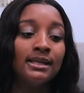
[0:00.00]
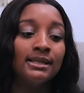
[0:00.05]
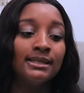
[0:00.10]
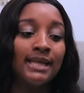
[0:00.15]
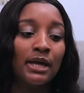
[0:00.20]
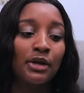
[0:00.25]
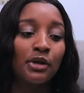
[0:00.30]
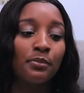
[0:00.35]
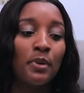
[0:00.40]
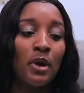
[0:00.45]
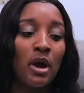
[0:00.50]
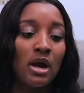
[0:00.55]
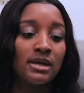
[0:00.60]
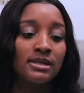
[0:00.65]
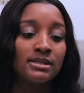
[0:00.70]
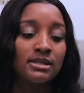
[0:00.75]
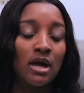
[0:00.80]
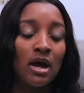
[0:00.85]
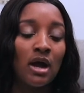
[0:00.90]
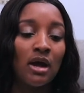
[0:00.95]
latter
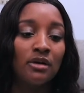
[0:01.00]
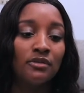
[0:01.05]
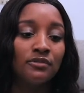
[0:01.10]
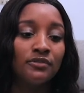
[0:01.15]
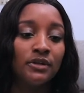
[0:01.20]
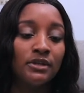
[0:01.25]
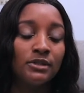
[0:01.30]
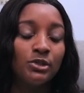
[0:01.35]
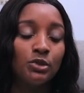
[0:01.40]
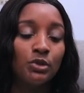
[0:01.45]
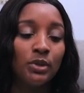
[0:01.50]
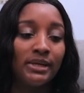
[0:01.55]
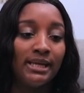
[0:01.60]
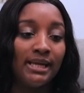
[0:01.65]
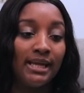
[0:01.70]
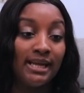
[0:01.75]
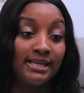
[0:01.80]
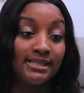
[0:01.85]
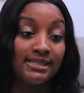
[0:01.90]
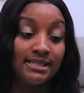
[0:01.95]
part of twenty
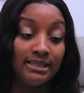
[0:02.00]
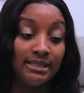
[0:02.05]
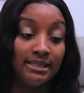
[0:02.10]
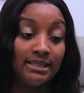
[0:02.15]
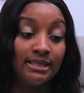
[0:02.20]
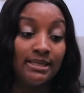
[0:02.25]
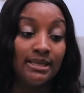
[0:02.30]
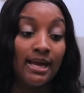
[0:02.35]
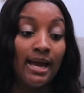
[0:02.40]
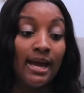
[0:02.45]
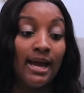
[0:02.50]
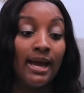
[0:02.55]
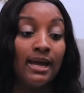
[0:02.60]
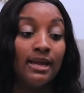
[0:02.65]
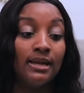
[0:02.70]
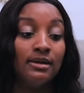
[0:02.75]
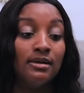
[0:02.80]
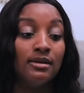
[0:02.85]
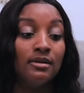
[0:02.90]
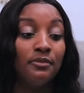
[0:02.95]
eighteen
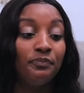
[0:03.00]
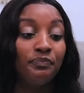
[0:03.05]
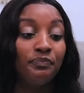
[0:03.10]
and